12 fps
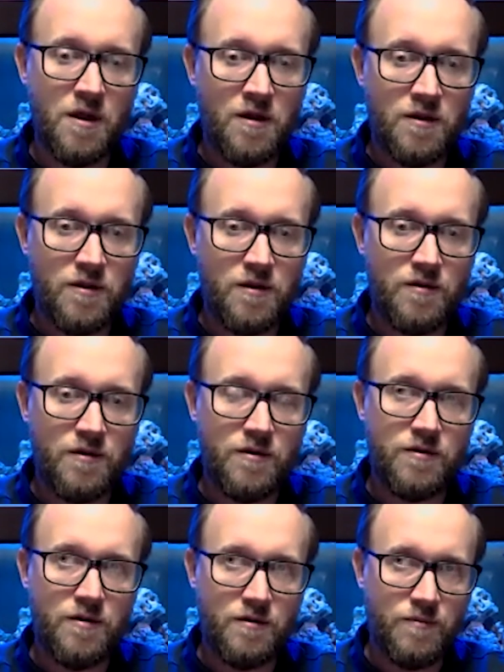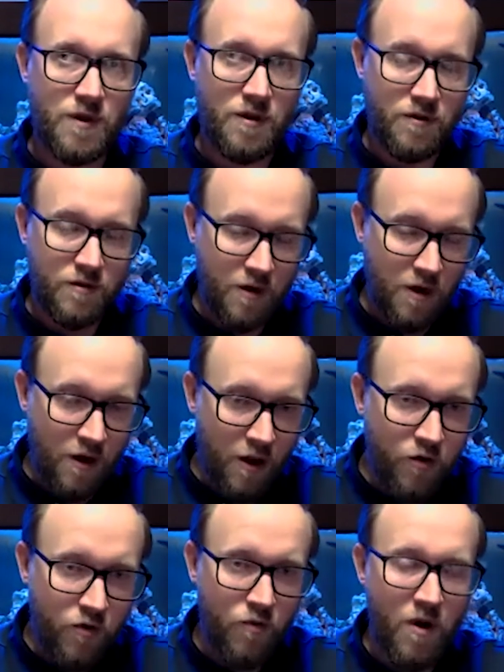the
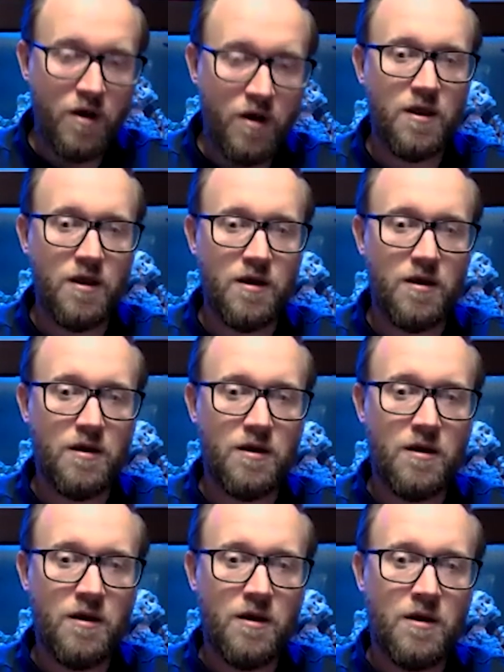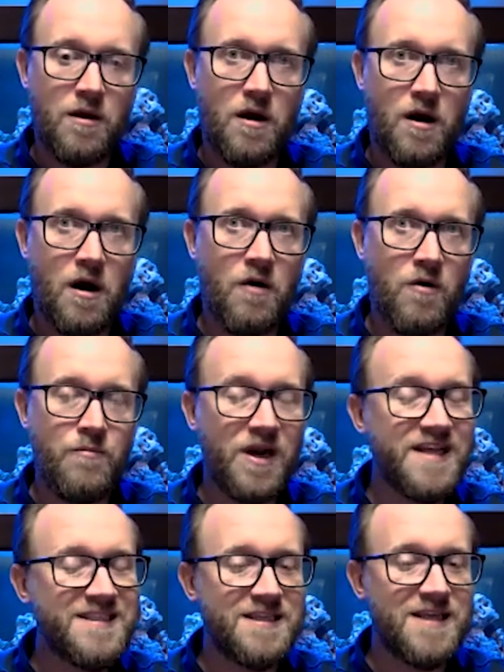local market. Our
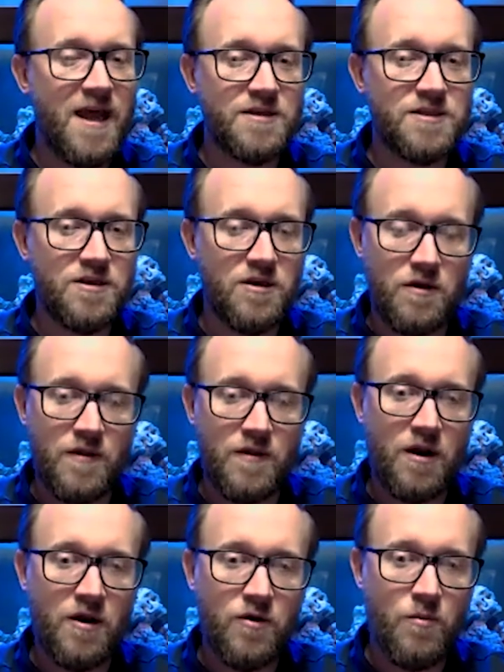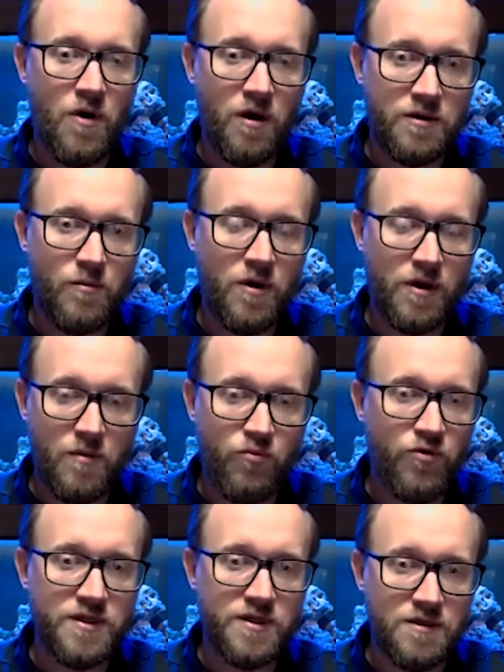ability to execute in that local market
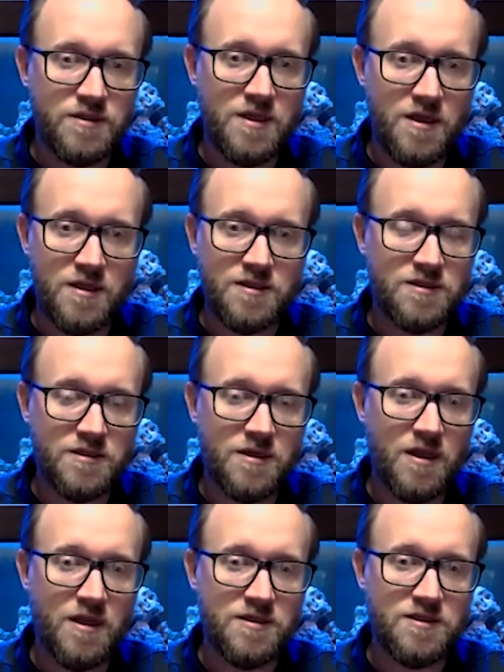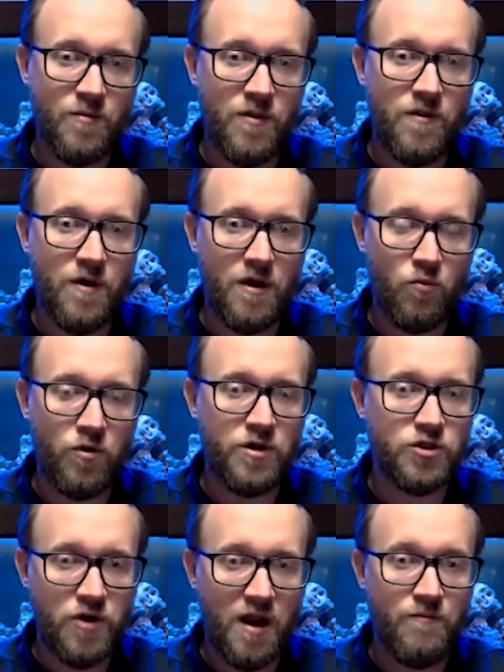presence is something that would
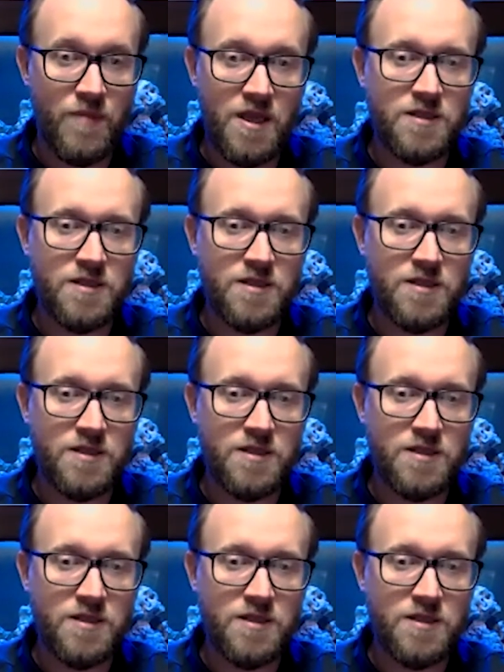attract me to